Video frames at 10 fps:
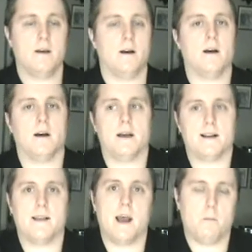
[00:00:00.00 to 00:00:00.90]
uh,
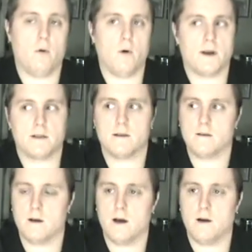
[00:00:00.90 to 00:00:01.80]
at that point,
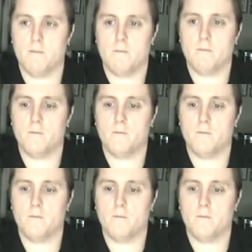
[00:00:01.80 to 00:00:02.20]
um,